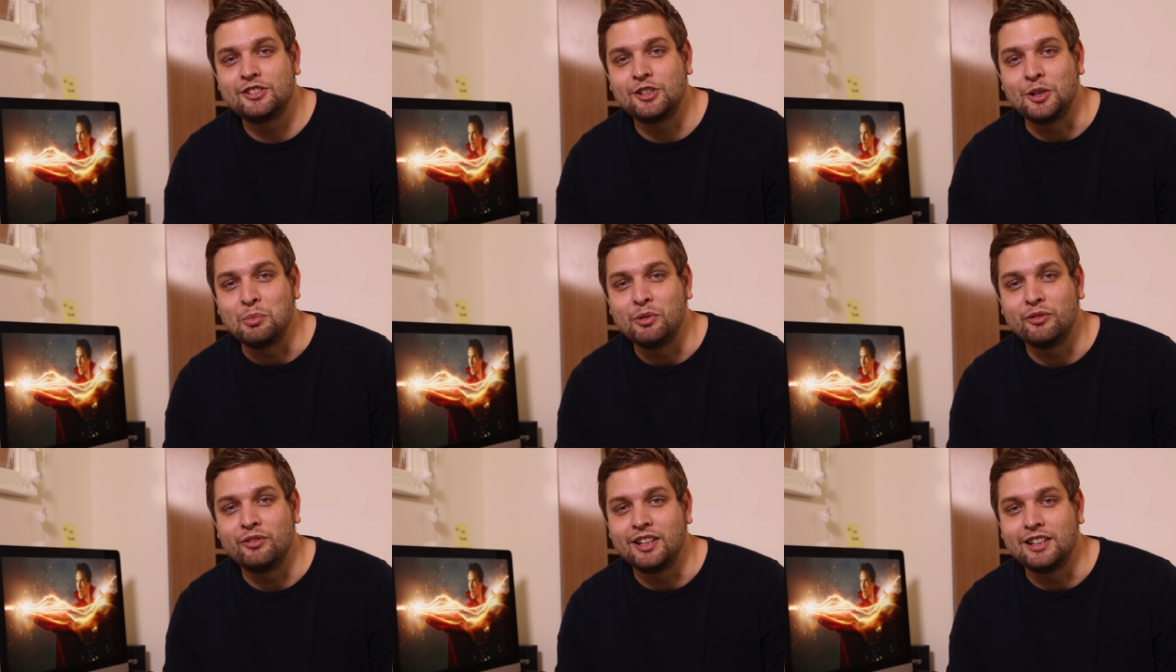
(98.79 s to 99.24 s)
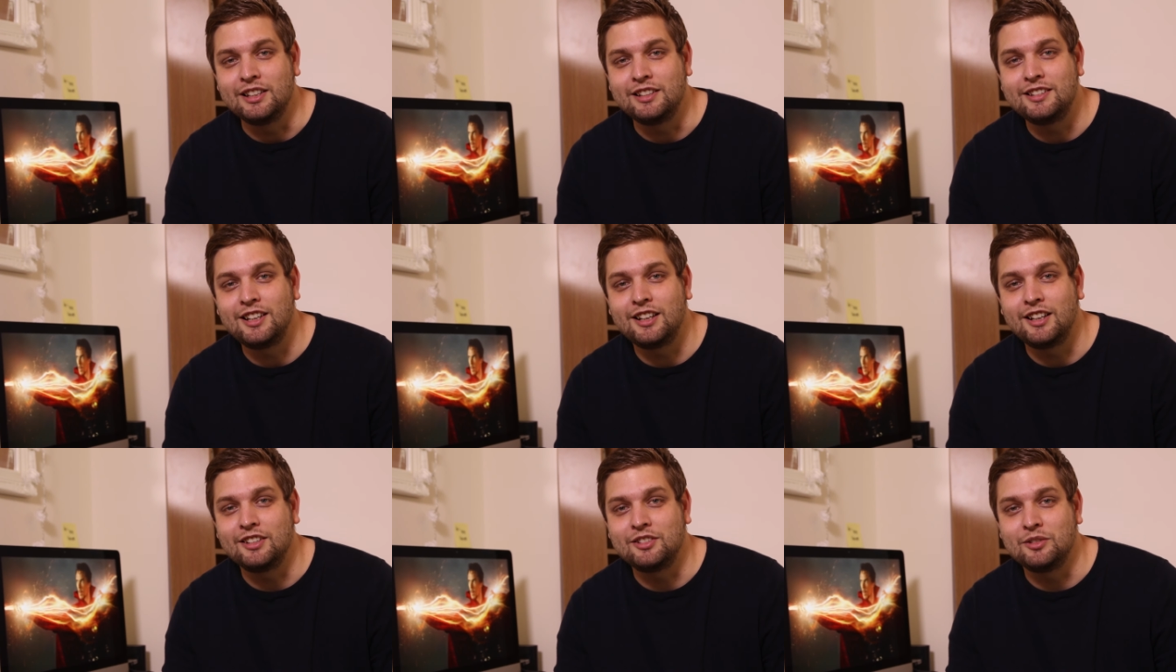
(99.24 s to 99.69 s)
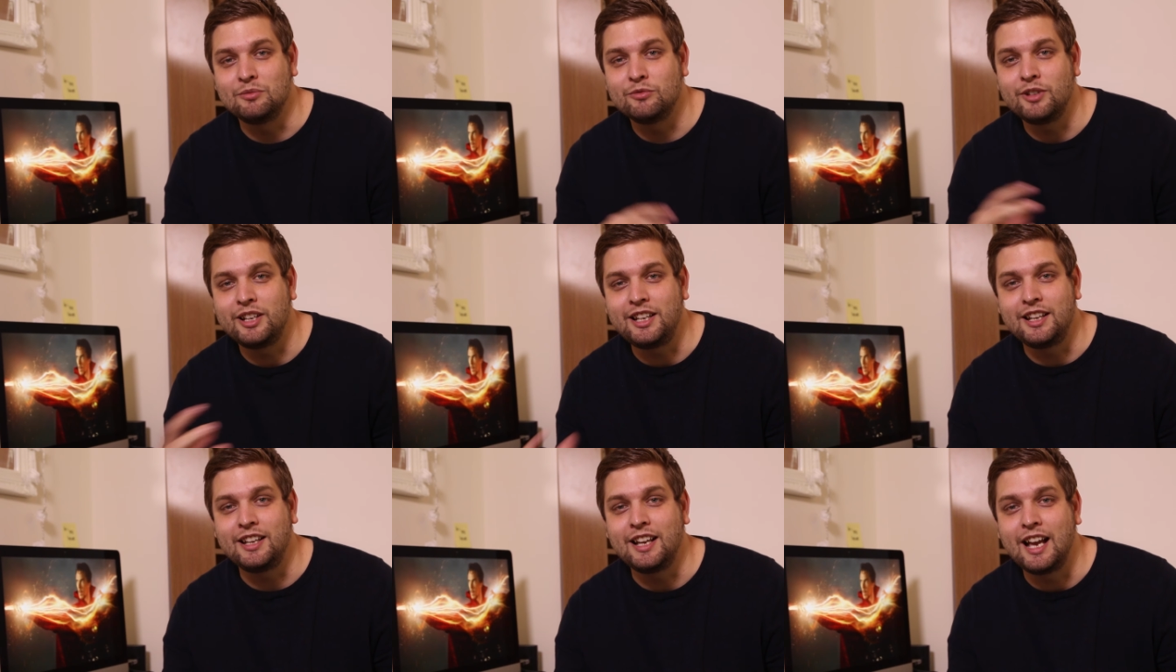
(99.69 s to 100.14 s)
supervillain does and
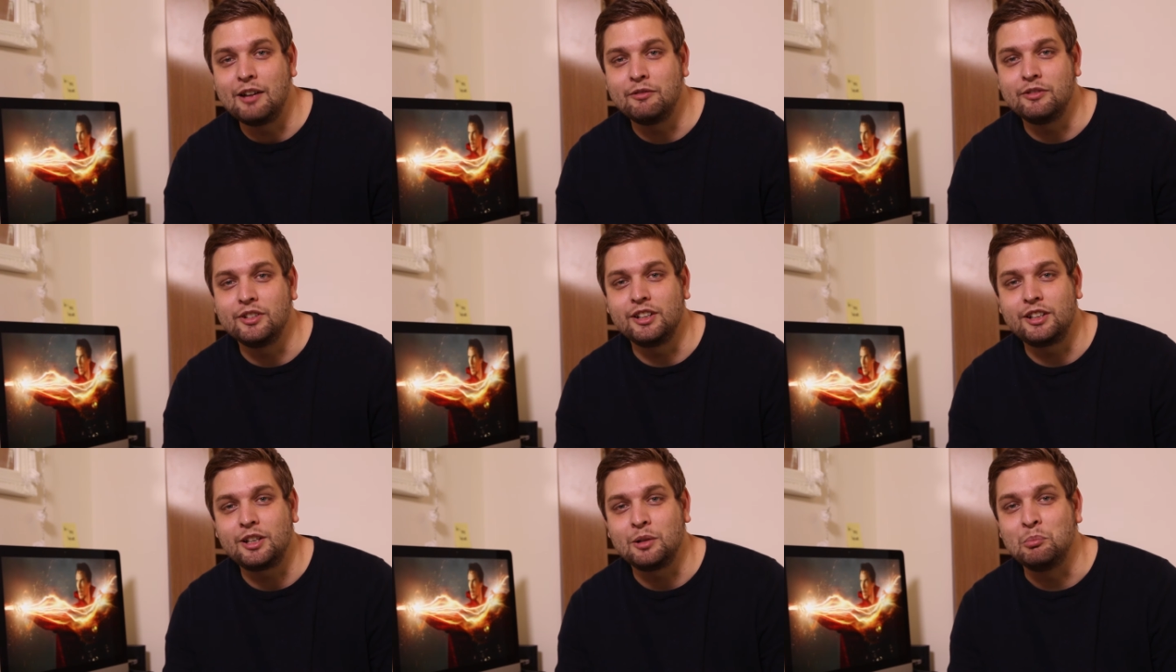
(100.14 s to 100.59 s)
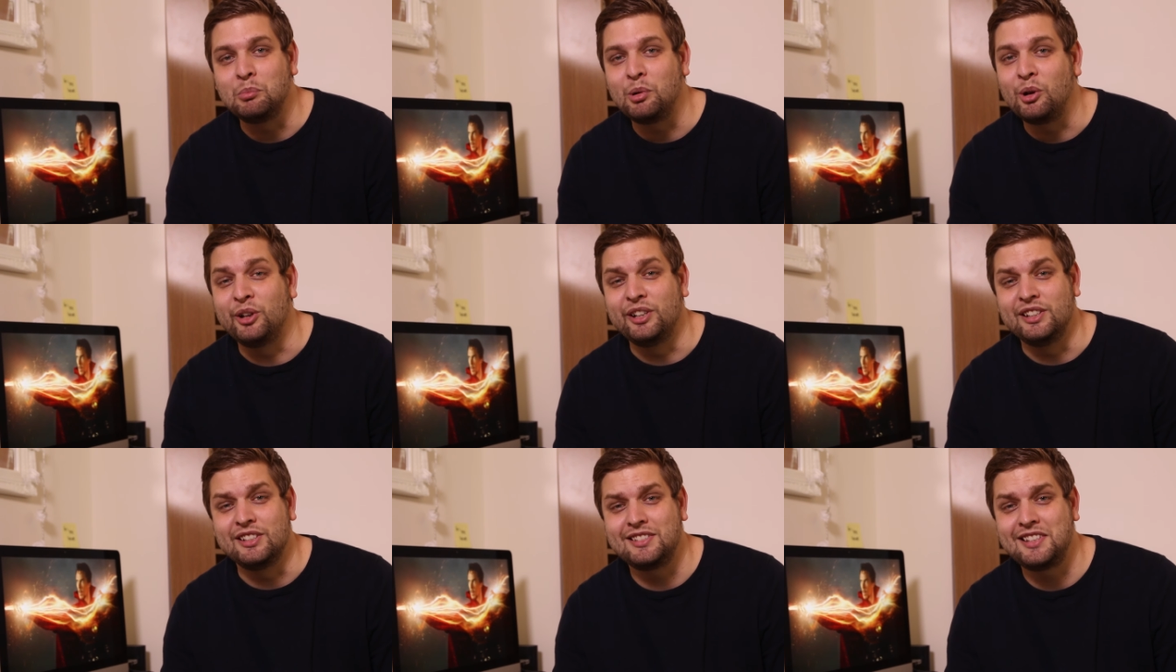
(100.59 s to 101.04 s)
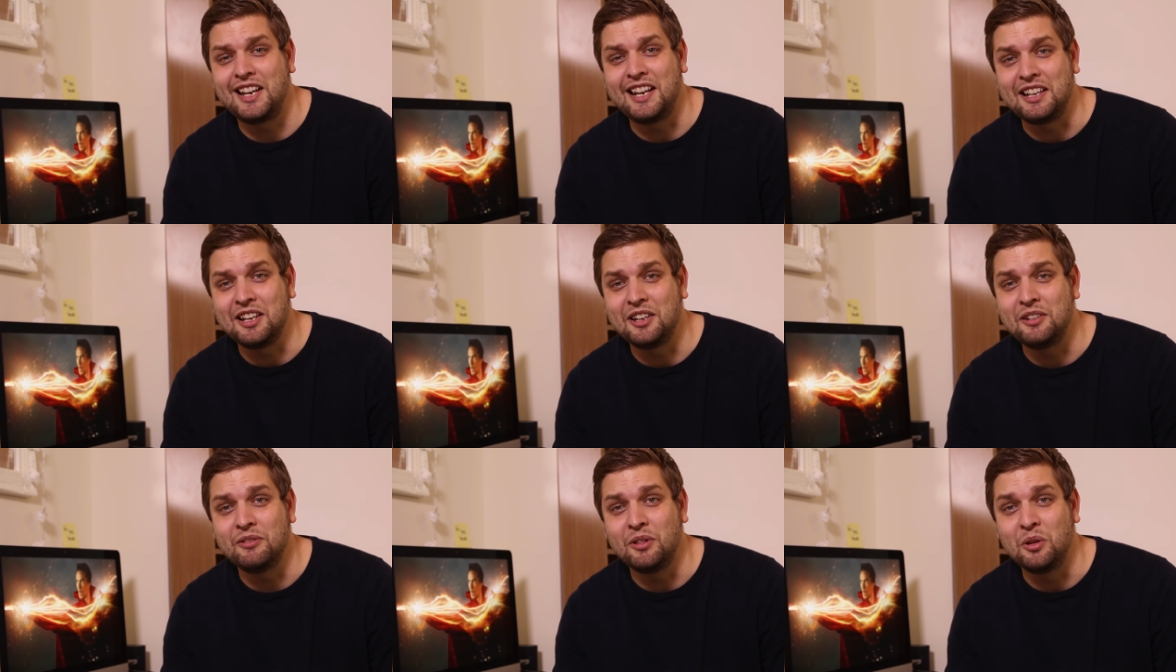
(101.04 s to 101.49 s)
wreaking havoc and plotting to
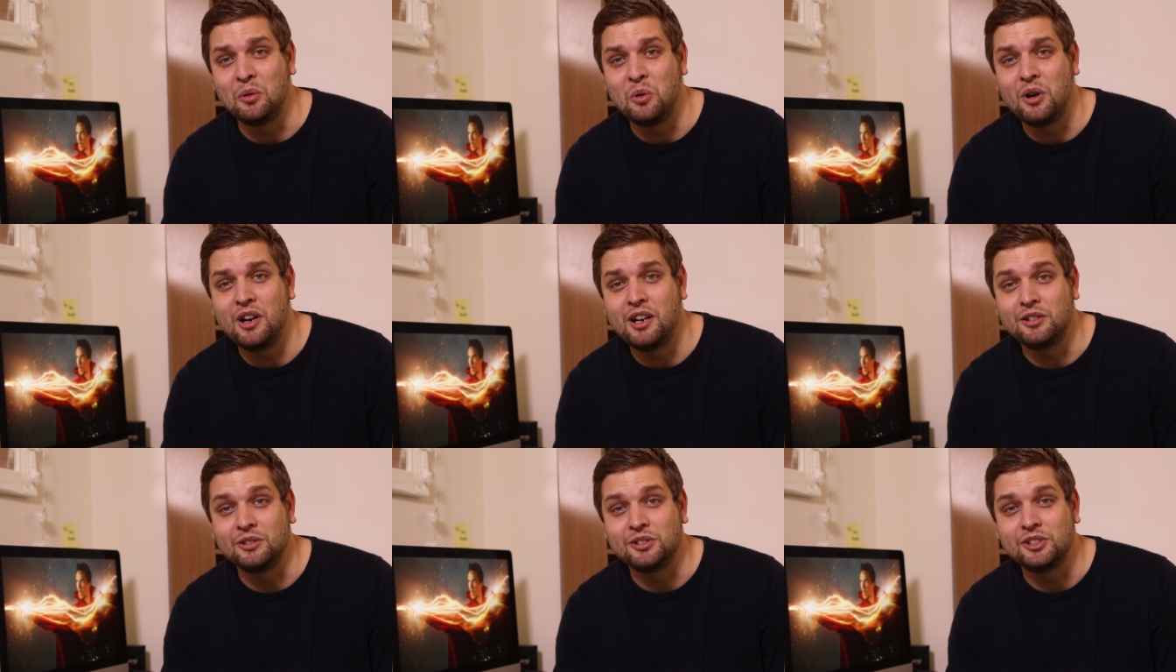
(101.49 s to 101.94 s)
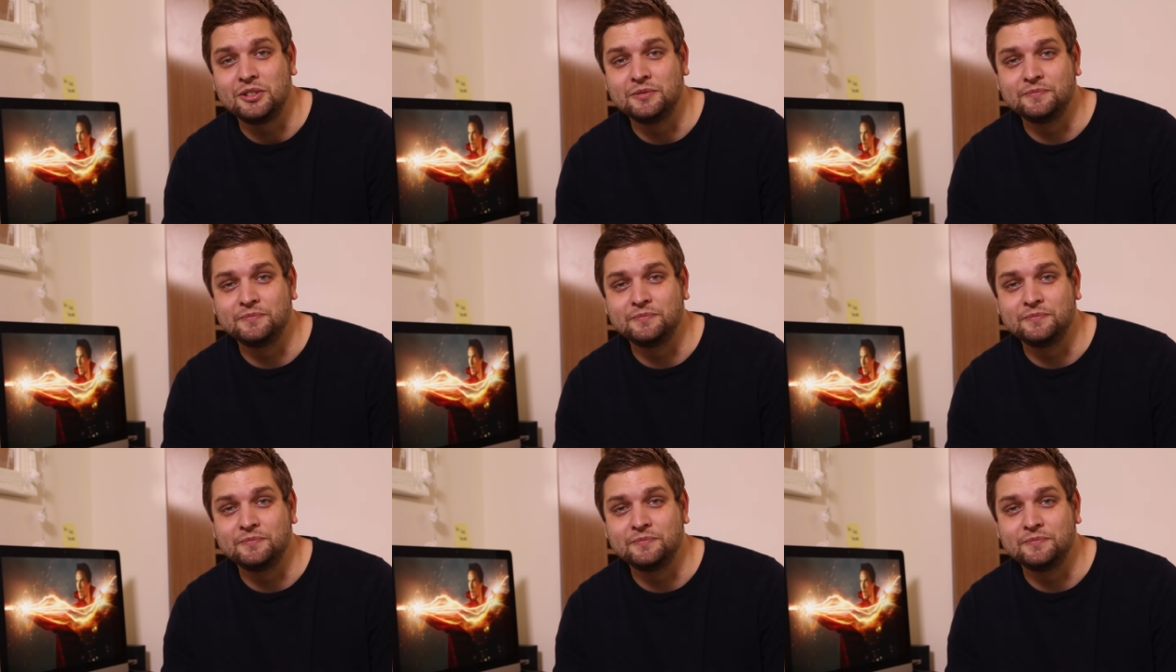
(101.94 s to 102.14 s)
take over the world.